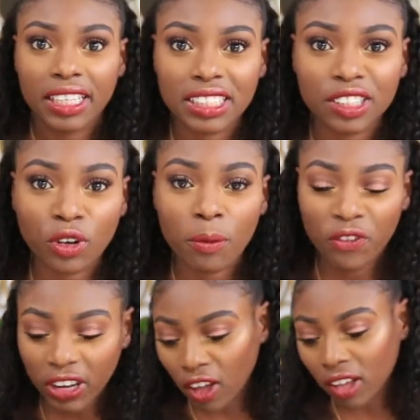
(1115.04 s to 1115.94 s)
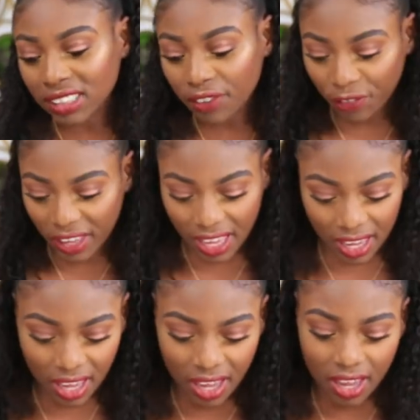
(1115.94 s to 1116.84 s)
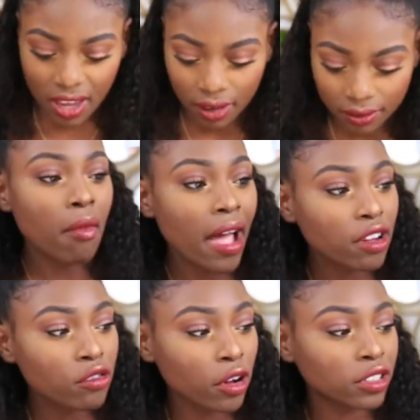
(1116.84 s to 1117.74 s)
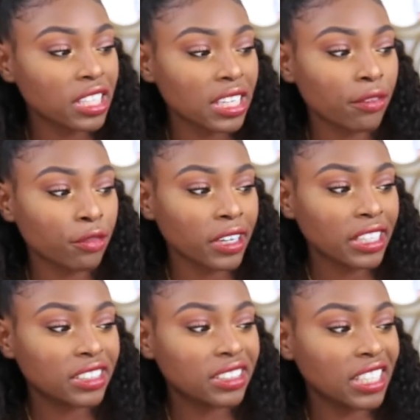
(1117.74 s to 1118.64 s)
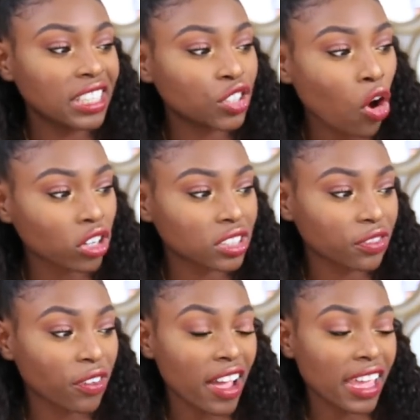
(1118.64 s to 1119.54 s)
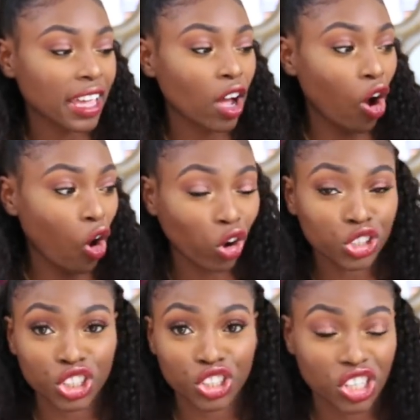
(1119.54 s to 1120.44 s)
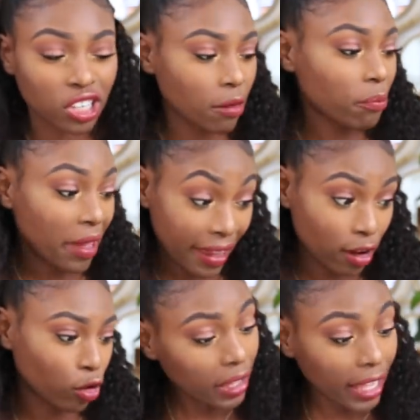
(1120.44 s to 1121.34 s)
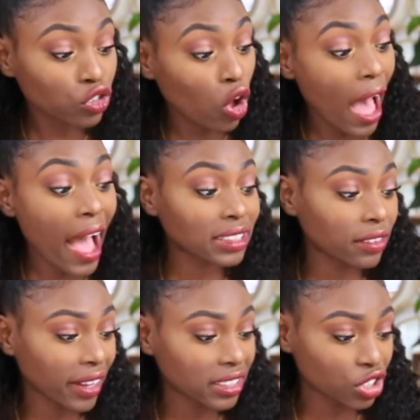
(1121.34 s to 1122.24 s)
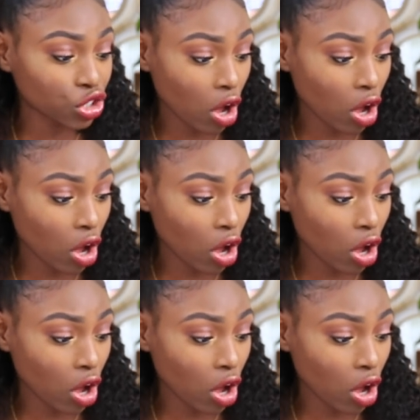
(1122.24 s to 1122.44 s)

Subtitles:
This is from Philosophy. Micro Delivery Detoxifying Oxygen Peel. Okay, it's got activated